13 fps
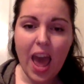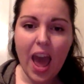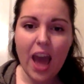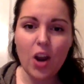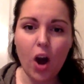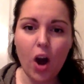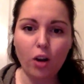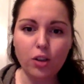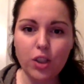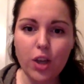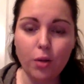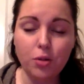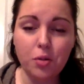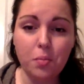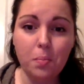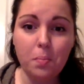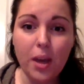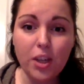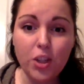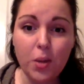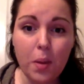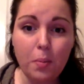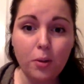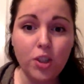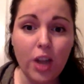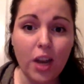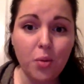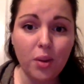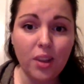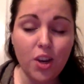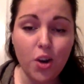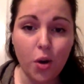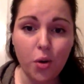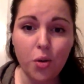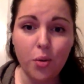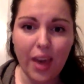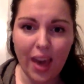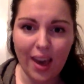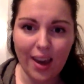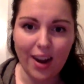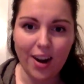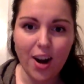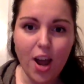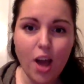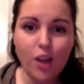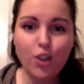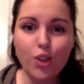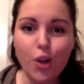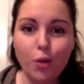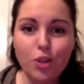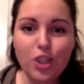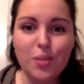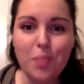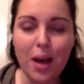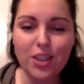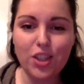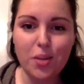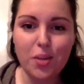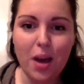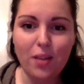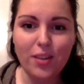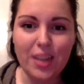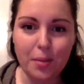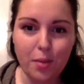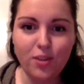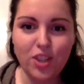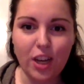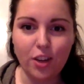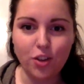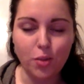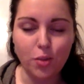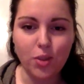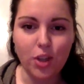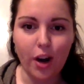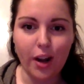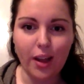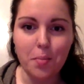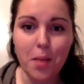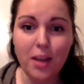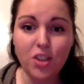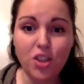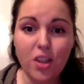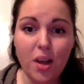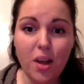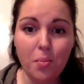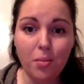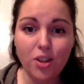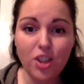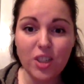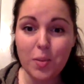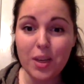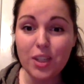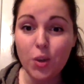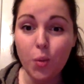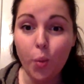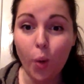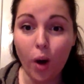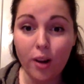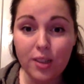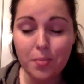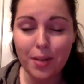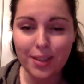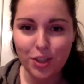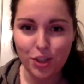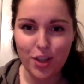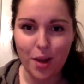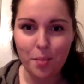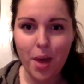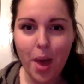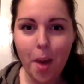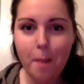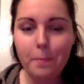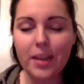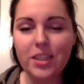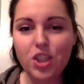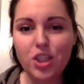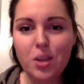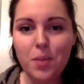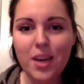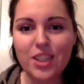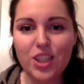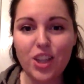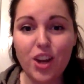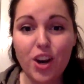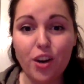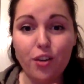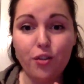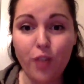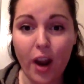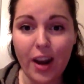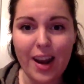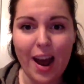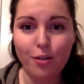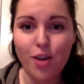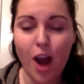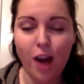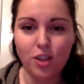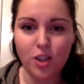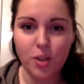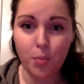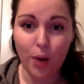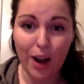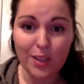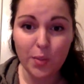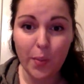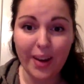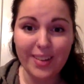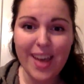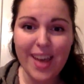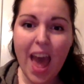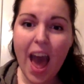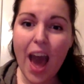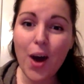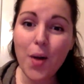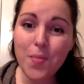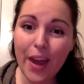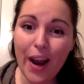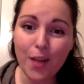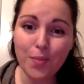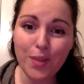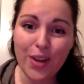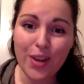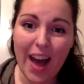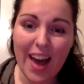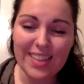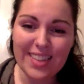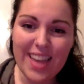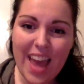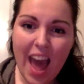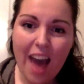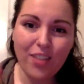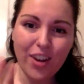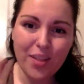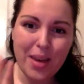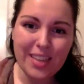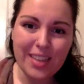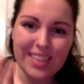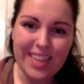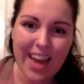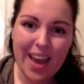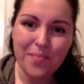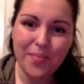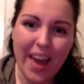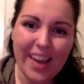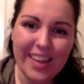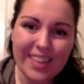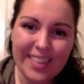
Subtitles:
And also make sure people genuinely know you care. Don't just message them every time you have a challenge group starting. Message them just because you want to message them. Message them because they're your friend now, not just a prospect. I hope that helps you guys. Have an amazing day. Bye.